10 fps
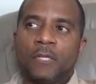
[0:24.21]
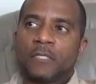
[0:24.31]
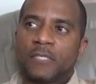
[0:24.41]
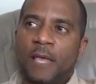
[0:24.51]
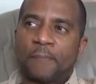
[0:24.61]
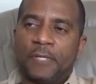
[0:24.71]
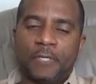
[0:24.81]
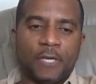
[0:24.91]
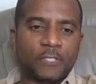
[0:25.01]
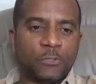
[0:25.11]
This happened
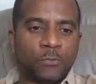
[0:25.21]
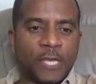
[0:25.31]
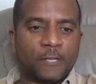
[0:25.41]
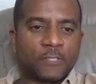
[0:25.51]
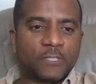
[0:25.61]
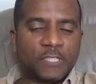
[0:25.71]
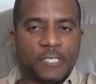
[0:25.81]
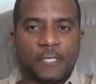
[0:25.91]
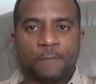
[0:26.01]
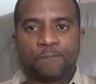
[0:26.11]
in
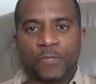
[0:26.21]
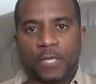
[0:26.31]
2010,